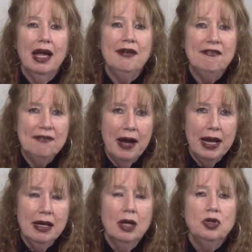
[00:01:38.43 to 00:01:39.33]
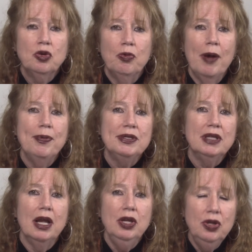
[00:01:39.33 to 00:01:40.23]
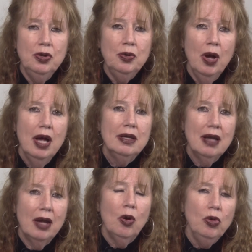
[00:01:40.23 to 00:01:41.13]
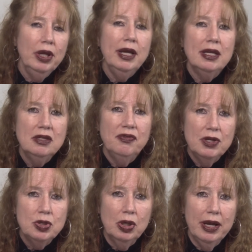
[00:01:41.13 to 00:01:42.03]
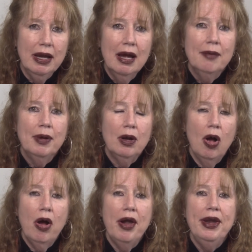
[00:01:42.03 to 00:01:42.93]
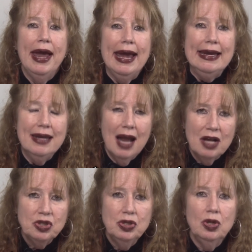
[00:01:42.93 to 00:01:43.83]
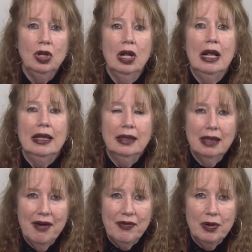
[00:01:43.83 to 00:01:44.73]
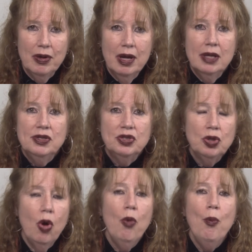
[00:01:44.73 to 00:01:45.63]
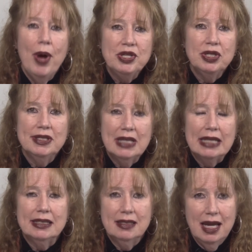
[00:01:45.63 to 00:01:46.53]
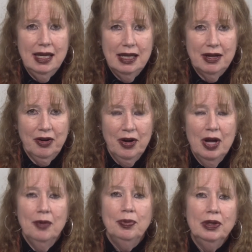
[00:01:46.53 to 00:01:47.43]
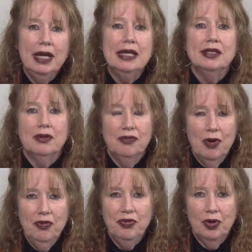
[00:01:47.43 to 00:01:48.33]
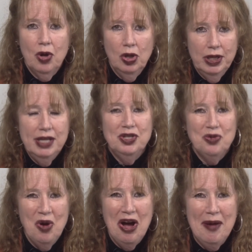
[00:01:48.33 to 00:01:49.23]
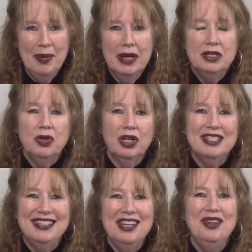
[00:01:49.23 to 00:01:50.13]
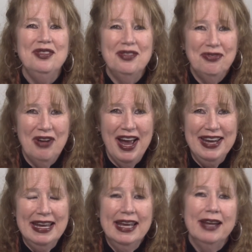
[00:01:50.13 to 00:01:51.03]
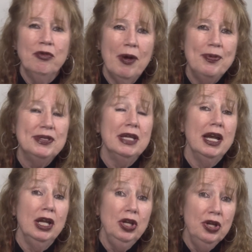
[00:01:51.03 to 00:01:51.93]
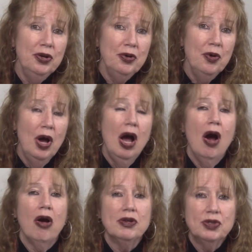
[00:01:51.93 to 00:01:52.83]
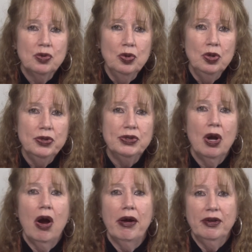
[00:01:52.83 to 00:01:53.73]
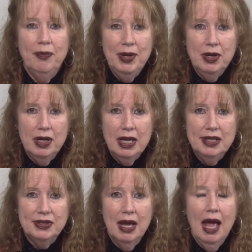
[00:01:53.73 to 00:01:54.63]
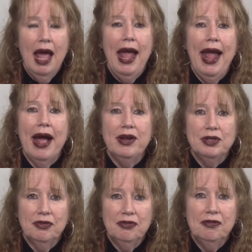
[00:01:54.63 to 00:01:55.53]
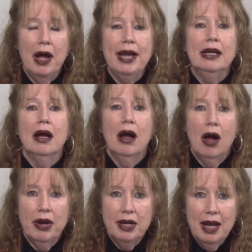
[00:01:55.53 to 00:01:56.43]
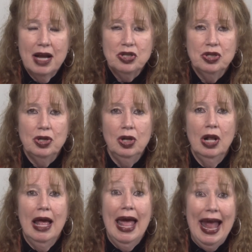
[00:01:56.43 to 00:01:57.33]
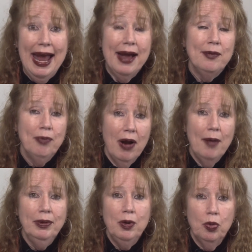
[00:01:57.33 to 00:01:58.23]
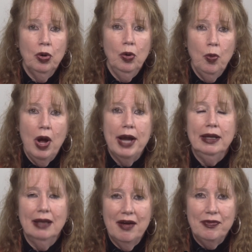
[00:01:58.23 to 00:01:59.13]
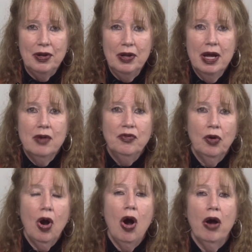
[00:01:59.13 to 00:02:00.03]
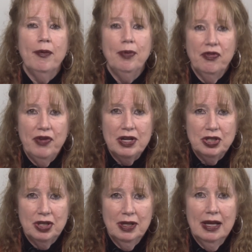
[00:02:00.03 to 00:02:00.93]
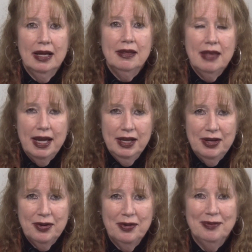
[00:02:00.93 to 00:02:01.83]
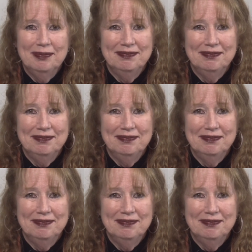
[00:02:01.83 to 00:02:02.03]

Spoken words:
and fight to represent you, not only individually, but on a national level. So much is at stake here. Please vote for Colleen Schwab to continue the fight in representing you, our schools, our communities, and to fight on a national and probably worldwide level for our profession. Thank you.